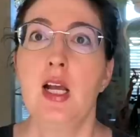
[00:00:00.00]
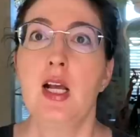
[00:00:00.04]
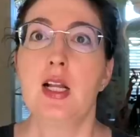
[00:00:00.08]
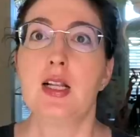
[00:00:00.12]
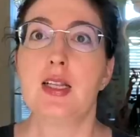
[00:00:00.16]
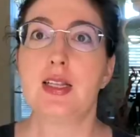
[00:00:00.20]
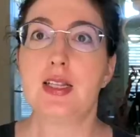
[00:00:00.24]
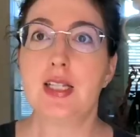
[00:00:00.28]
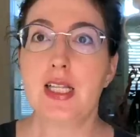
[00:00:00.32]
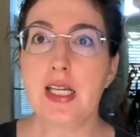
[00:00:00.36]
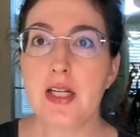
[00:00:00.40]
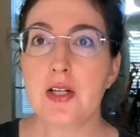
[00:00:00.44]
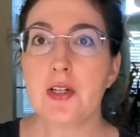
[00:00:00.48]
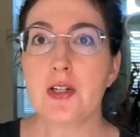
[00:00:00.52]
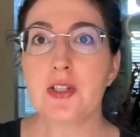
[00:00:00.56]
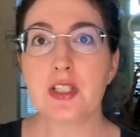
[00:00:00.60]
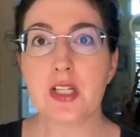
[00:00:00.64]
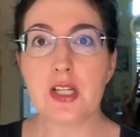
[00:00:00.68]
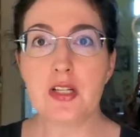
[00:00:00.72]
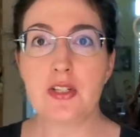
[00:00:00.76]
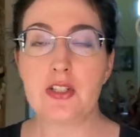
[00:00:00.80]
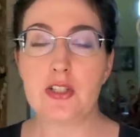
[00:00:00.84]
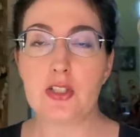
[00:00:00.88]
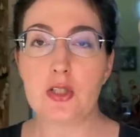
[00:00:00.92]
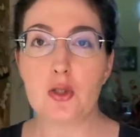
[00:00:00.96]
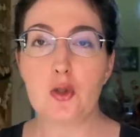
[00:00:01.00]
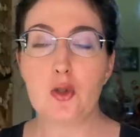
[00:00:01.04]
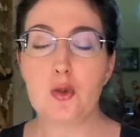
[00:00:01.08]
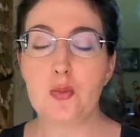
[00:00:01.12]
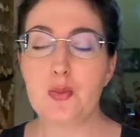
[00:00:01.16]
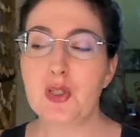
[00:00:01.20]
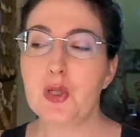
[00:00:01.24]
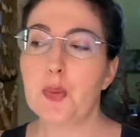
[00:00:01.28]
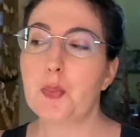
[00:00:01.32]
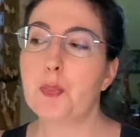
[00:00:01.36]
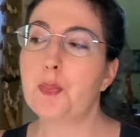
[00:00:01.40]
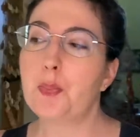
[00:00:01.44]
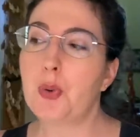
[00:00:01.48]
liters
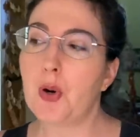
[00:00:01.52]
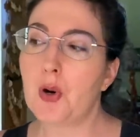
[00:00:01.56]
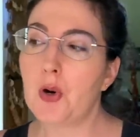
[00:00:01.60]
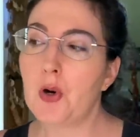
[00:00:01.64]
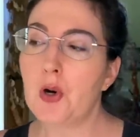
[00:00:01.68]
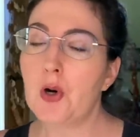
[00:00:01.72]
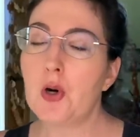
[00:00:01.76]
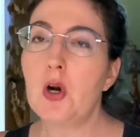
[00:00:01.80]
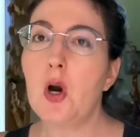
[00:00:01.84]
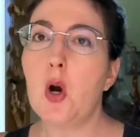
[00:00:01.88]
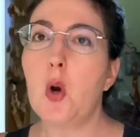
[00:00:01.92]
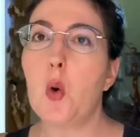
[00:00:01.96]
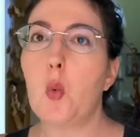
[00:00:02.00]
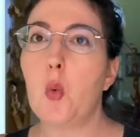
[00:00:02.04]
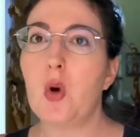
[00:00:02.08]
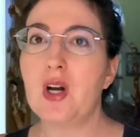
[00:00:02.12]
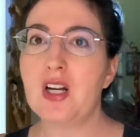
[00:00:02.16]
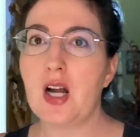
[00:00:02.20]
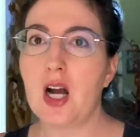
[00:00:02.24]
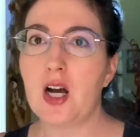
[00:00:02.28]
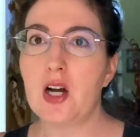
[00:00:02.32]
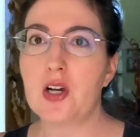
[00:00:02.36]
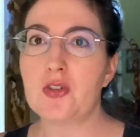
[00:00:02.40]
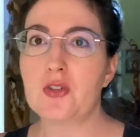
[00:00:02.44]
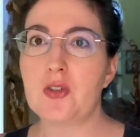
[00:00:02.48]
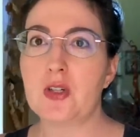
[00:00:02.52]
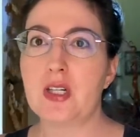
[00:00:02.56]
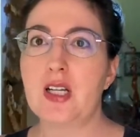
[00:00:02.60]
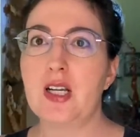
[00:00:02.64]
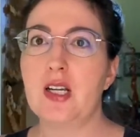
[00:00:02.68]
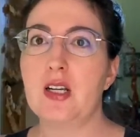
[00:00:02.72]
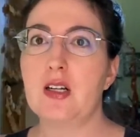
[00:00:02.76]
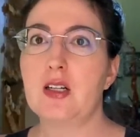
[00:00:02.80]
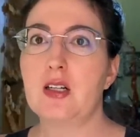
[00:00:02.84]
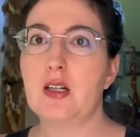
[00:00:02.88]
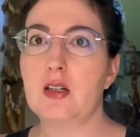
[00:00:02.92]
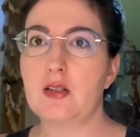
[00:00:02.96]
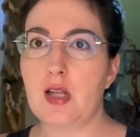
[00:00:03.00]
consumed per 100
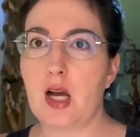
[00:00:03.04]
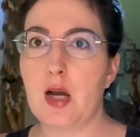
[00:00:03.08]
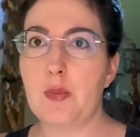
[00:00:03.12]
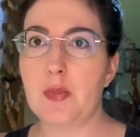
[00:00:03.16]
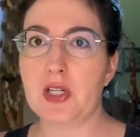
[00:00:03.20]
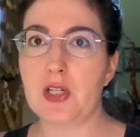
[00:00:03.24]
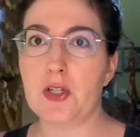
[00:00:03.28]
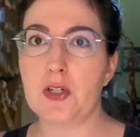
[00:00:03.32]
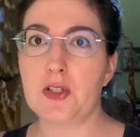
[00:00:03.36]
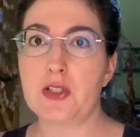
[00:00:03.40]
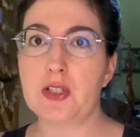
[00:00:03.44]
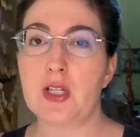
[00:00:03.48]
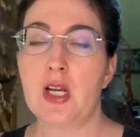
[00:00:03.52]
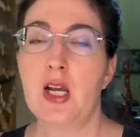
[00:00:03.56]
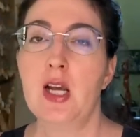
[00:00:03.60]
kilometers.